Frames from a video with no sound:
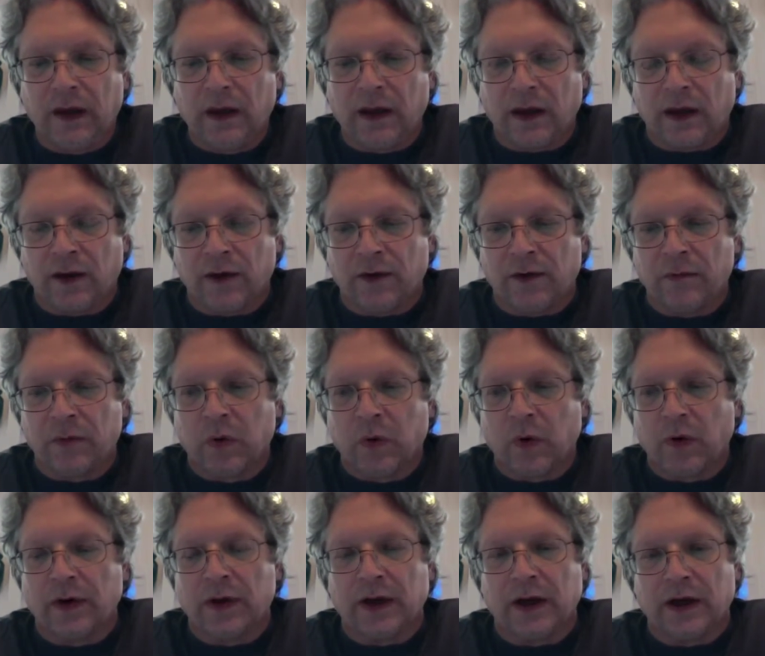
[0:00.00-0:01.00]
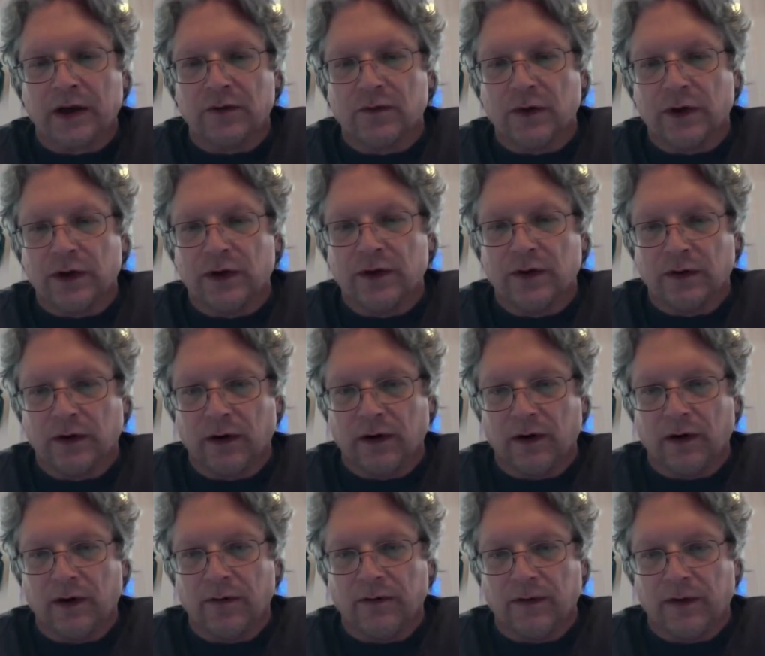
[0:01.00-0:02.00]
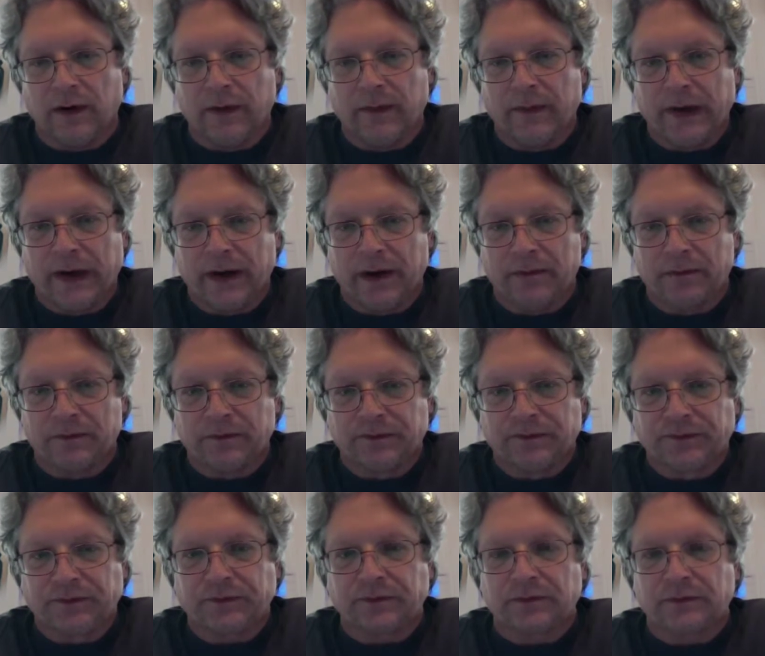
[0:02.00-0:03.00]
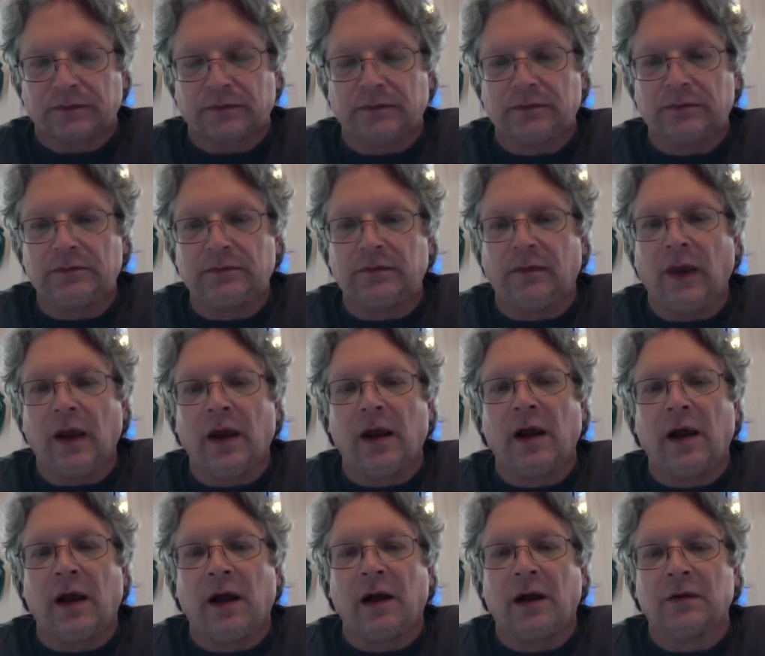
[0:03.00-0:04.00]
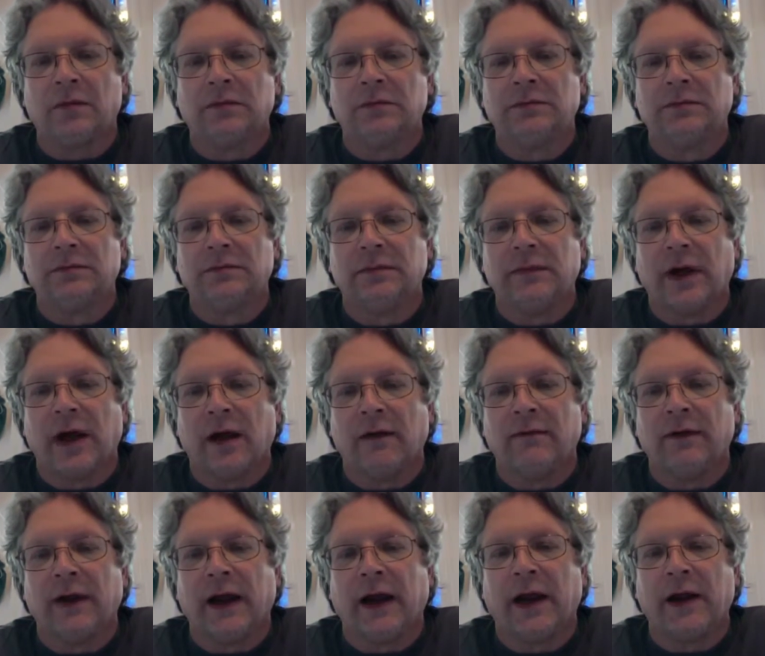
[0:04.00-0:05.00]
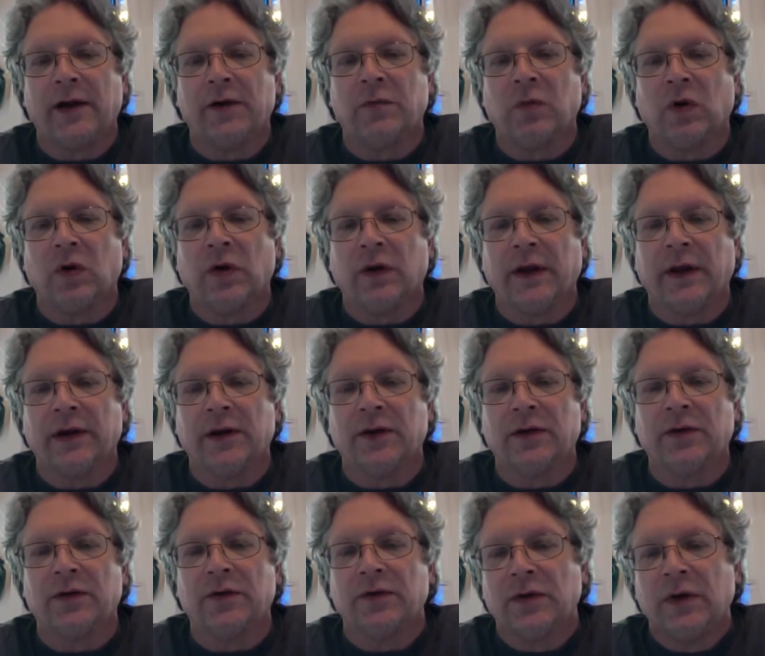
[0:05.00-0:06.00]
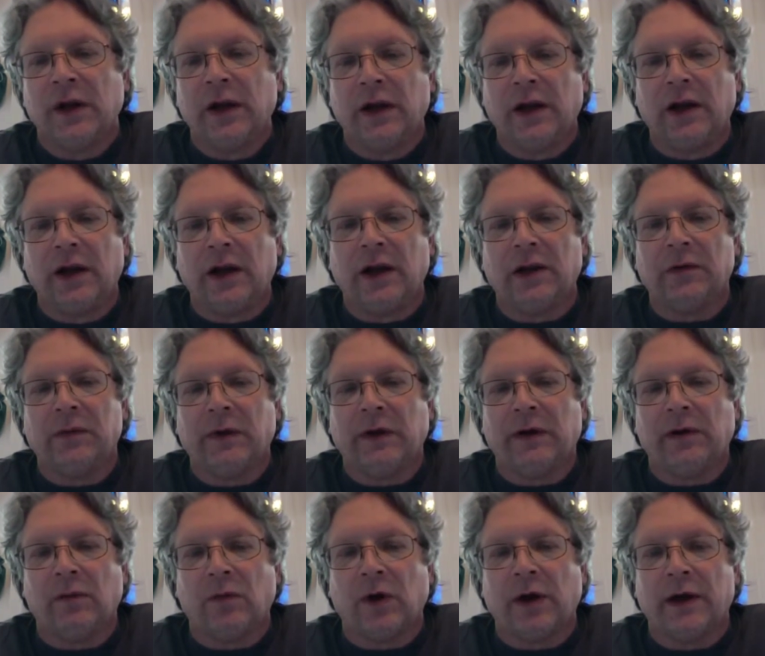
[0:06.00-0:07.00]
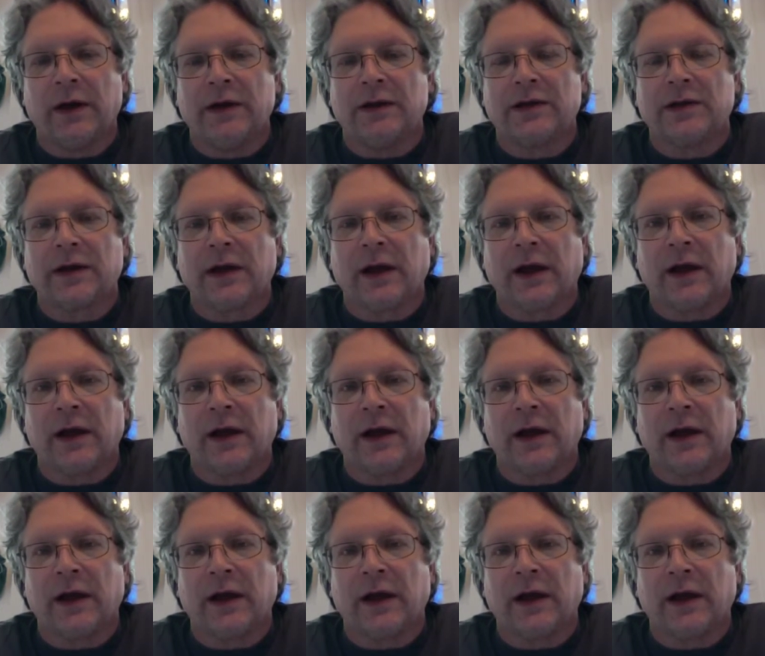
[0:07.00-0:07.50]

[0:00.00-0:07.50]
the other important things we do learn from him um, not valuable. They do, in many ways,